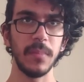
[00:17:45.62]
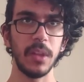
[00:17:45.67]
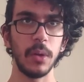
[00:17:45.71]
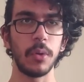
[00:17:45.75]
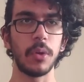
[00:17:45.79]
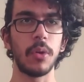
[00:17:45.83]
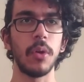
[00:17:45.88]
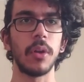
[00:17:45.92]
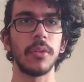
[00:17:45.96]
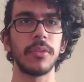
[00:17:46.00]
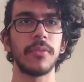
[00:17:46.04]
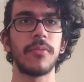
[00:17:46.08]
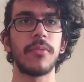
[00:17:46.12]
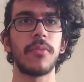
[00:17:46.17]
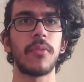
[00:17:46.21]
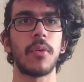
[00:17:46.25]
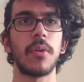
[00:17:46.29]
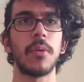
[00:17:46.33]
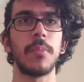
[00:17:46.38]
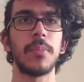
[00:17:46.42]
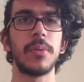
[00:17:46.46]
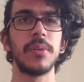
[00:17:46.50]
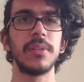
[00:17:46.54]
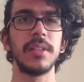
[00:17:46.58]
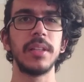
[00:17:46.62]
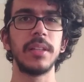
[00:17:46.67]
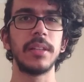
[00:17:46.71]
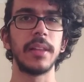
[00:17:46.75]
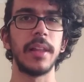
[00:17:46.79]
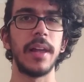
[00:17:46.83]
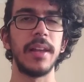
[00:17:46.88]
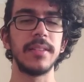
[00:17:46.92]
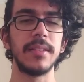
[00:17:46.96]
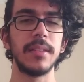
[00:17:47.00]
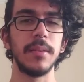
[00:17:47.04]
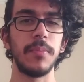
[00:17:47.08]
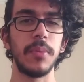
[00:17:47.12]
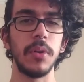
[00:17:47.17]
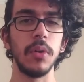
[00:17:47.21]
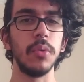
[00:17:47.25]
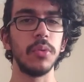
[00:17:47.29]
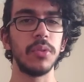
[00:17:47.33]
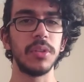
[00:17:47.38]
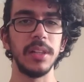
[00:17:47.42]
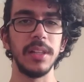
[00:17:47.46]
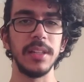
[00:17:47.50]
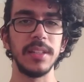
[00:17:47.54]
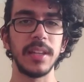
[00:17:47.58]
we got 4% less CPU
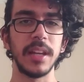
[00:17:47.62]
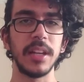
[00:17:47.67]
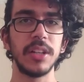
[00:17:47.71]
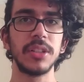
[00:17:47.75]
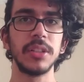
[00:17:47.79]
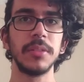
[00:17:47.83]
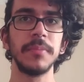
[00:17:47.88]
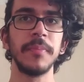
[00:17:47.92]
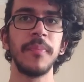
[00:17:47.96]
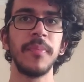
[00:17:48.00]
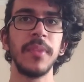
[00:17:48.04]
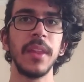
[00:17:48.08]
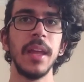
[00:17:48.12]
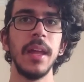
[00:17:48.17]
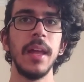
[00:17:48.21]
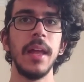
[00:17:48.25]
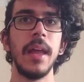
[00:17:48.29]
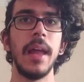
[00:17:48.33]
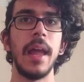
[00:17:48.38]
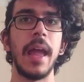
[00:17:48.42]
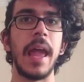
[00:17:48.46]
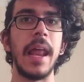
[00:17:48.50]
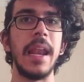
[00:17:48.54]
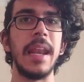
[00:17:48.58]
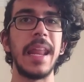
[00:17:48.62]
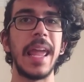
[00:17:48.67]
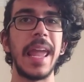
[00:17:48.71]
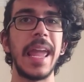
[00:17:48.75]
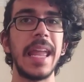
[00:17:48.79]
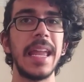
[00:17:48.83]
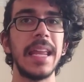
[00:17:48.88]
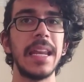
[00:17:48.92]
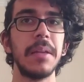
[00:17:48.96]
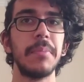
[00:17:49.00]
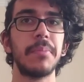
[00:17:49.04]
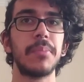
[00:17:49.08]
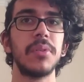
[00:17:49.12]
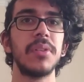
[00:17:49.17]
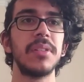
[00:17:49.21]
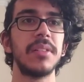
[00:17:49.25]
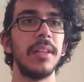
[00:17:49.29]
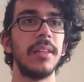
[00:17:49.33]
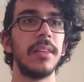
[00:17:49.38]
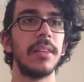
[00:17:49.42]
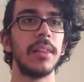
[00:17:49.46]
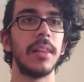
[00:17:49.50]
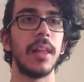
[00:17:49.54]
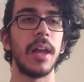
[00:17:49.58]
utilization and
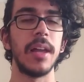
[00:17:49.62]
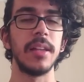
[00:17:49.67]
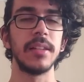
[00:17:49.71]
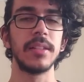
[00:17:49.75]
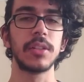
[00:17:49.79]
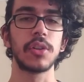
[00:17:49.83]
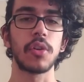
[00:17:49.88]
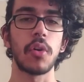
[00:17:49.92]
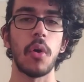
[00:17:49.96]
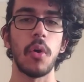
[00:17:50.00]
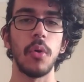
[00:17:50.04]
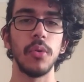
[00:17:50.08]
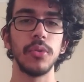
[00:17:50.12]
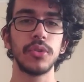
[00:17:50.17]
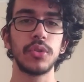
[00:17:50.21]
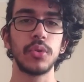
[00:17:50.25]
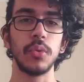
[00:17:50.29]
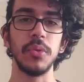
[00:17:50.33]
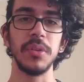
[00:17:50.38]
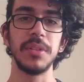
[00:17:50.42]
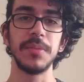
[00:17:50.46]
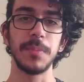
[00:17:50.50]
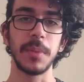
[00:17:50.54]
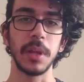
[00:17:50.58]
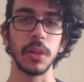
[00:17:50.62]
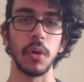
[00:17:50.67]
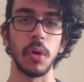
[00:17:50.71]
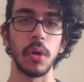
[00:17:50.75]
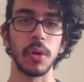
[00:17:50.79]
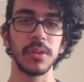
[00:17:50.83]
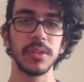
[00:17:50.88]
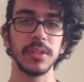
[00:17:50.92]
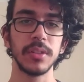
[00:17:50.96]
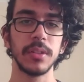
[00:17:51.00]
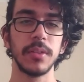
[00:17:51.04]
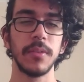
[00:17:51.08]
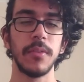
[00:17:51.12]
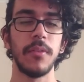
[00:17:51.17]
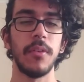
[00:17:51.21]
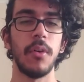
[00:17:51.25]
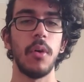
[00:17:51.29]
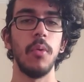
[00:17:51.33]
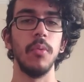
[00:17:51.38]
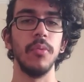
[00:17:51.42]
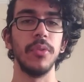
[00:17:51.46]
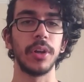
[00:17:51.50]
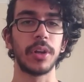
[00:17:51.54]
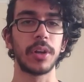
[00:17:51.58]
80% less calls to spin locks
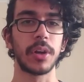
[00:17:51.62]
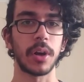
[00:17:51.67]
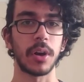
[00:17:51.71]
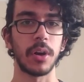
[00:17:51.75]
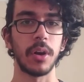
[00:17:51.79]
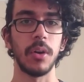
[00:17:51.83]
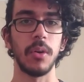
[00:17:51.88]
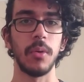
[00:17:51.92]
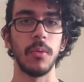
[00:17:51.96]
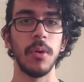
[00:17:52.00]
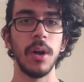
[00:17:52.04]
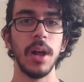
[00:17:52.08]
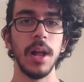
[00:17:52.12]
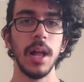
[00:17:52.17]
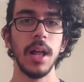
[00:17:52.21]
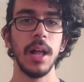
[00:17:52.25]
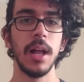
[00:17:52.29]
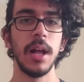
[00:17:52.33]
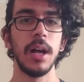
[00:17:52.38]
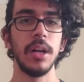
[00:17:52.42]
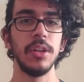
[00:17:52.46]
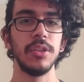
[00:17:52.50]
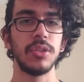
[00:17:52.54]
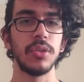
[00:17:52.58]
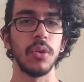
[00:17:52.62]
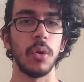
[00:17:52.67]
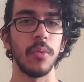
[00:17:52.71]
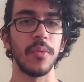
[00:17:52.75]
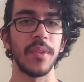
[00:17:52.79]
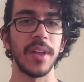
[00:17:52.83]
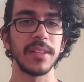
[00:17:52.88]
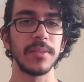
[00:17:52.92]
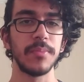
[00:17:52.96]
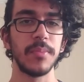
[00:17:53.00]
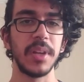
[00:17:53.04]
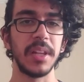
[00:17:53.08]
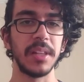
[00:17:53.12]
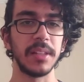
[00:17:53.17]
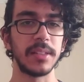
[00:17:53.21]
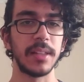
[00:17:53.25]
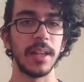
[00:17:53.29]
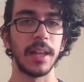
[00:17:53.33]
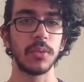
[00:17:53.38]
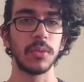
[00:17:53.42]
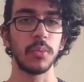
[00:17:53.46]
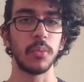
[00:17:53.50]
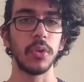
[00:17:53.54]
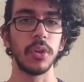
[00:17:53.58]
on the kernel. So that means
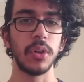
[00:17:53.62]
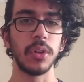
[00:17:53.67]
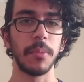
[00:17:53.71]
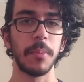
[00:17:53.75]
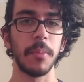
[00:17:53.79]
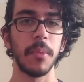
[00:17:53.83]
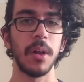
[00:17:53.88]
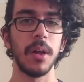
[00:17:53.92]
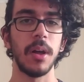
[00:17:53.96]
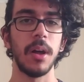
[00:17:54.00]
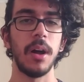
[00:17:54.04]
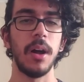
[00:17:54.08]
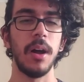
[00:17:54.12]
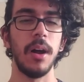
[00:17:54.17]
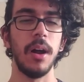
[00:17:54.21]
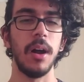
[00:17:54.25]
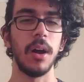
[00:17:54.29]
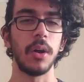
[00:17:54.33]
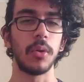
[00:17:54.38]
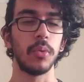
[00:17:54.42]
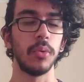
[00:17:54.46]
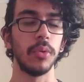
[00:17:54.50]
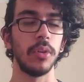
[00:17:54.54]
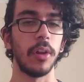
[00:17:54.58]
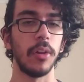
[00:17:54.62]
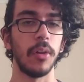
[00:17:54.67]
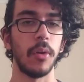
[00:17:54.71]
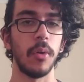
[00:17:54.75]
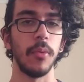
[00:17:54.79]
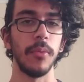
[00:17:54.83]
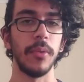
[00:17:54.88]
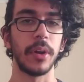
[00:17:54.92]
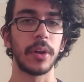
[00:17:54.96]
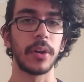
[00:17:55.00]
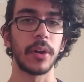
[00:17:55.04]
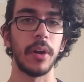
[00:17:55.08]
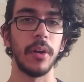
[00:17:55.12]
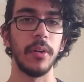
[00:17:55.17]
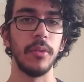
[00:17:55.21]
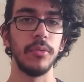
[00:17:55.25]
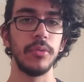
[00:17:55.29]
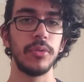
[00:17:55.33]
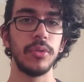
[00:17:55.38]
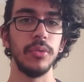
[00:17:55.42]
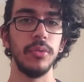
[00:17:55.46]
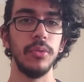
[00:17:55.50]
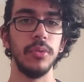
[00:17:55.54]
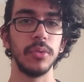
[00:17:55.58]
that we could allow the kernel
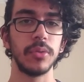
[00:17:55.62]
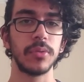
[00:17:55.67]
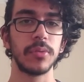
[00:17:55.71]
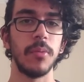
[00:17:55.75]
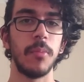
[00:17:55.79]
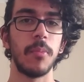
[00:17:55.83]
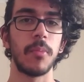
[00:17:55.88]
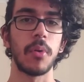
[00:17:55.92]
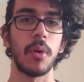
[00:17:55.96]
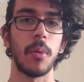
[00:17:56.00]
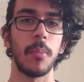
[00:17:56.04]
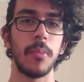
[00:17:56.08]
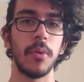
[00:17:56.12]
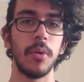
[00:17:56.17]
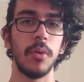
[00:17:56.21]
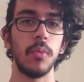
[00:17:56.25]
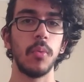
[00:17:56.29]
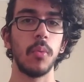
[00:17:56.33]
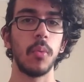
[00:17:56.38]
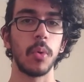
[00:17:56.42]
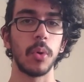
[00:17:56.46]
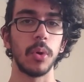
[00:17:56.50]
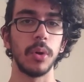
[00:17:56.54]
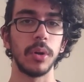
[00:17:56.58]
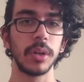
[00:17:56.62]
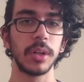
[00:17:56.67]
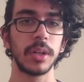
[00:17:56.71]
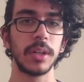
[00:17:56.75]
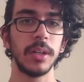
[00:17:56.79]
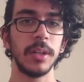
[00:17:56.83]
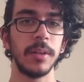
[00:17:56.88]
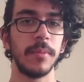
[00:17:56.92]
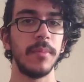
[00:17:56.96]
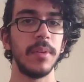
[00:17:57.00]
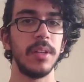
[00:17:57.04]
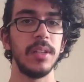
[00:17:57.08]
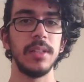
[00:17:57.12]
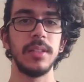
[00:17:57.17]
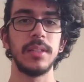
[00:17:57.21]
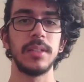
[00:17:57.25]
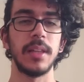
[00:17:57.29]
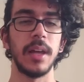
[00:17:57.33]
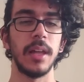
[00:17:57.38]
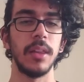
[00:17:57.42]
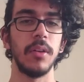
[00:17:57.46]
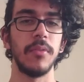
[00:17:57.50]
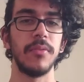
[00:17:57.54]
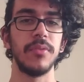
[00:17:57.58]
to do some proper work
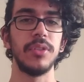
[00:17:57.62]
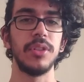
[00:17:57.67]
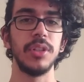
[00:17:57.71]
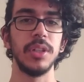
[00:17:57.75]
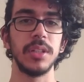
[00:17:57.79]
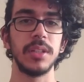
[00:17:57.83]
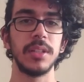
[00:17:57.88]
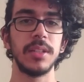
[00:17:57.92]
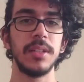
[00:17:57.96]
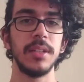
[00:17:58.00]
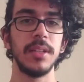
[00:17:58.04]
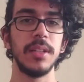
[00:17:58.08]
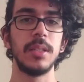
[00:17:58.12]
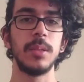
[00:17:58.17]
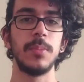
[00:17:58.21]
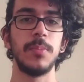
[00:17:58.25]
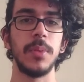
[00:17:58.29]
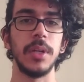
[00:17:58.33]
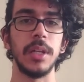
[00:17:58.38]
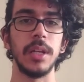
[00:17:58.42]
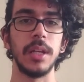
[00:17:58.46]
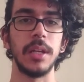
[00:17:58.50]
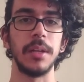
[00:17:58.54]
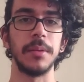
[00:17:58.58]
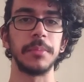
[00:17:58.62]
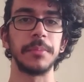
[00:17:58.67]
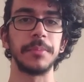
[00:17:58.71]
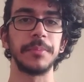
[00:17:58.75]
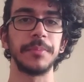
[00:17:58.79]
instead of just spinning.